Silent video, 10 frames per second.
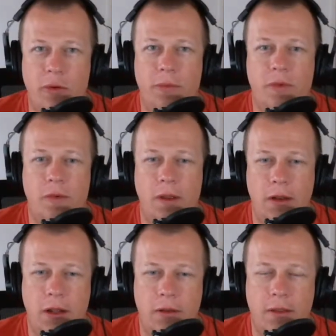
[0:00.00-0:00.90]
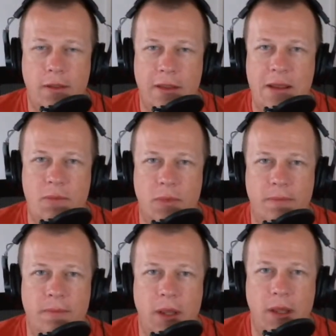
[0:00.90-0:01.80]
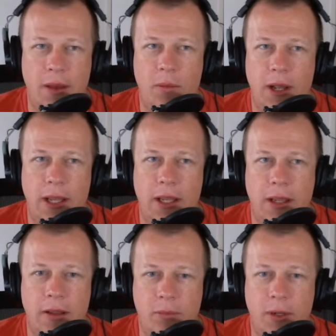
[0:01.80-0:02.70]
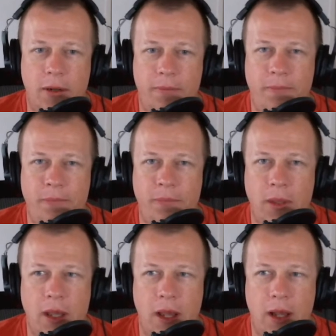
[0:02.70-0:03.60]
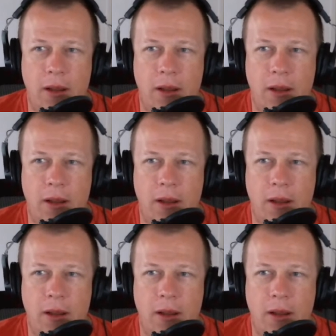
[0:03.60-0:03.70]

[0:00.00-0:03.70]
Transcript: rooms, and they could theme them in that way as well. Yeah.